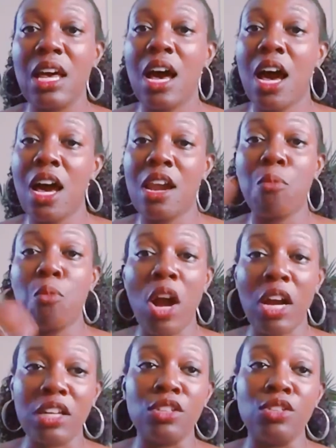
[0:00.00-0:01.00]
and I'm
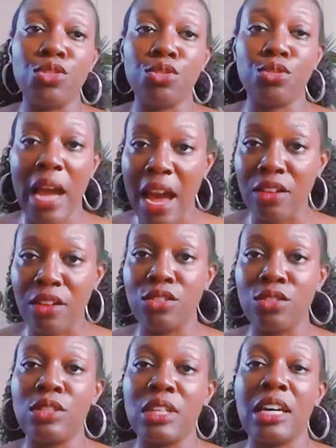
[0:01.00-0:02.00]
walking you through how to
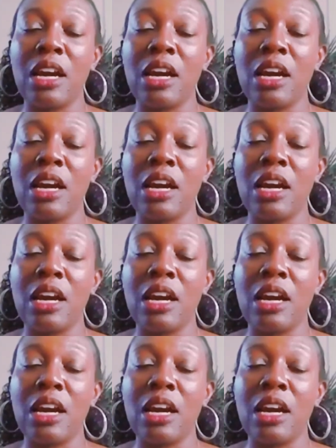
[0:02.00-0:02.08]
do that.